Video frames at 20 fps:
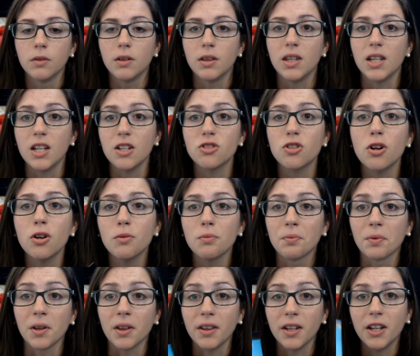These are
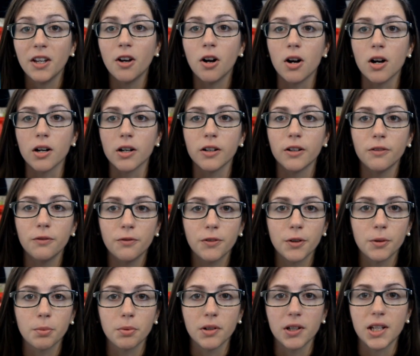really hard for
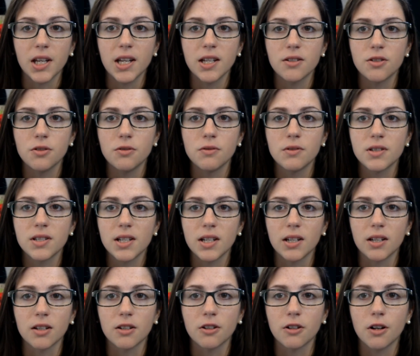pre-K students
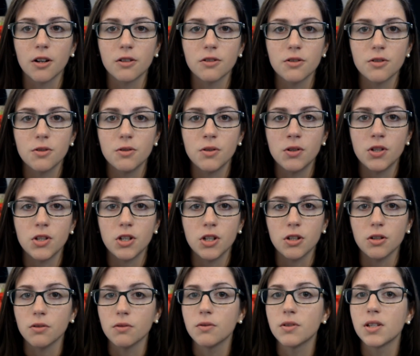and kindergarten students to
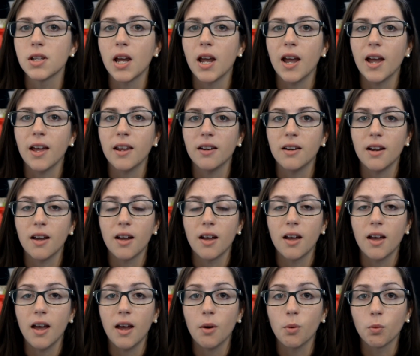use, and
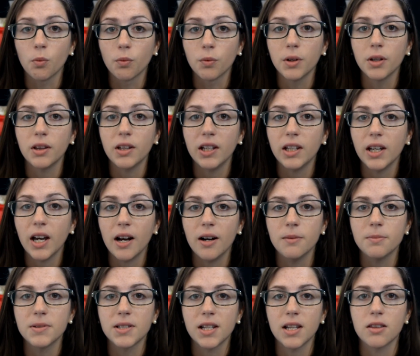it really
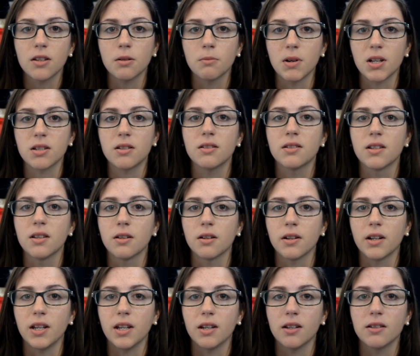helps get their muscles in their
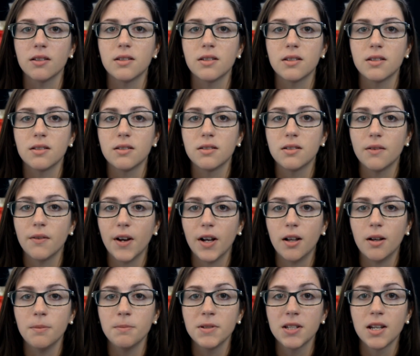hands
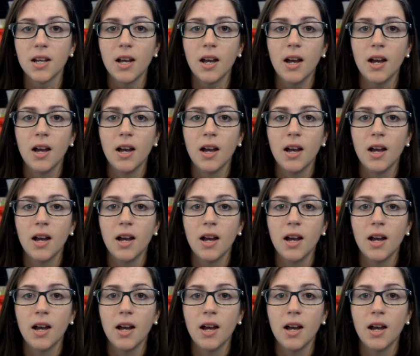developed.